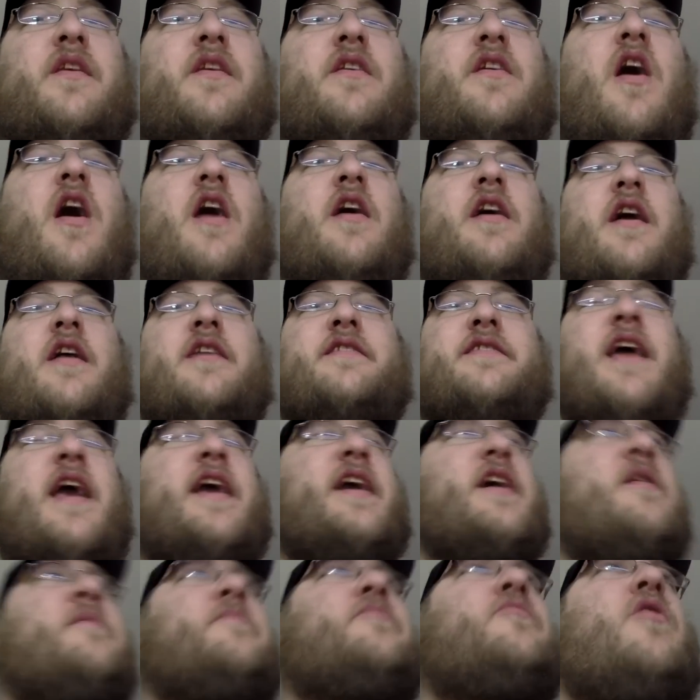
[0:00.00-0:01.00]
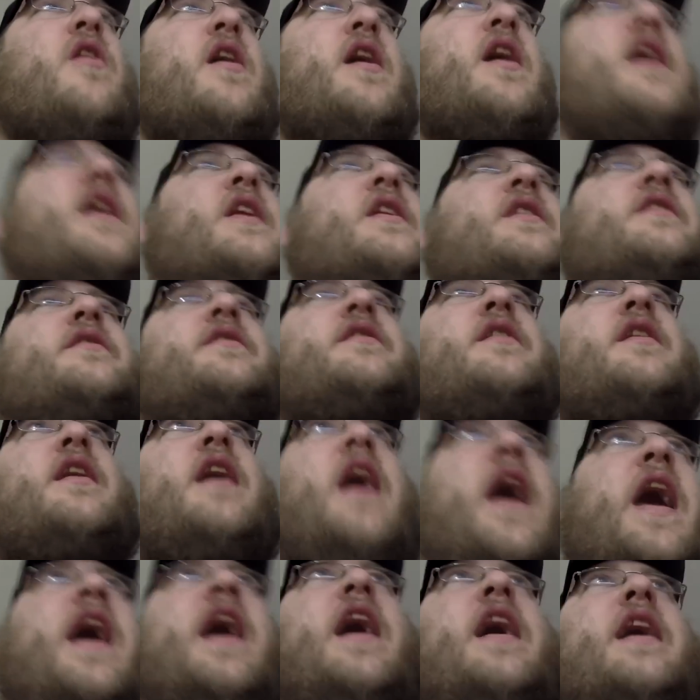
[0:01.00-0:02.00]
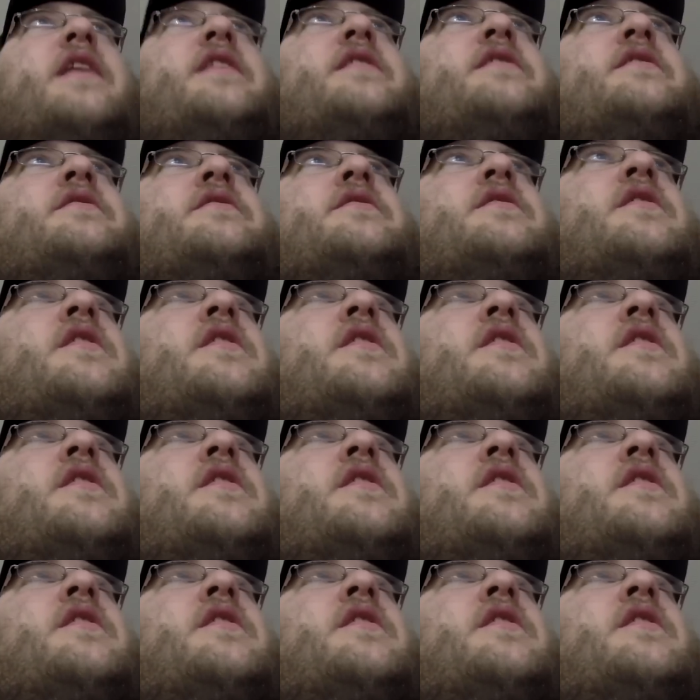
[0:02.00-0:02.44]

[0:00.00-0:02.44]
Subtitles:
Kyle got a tank upgrade, and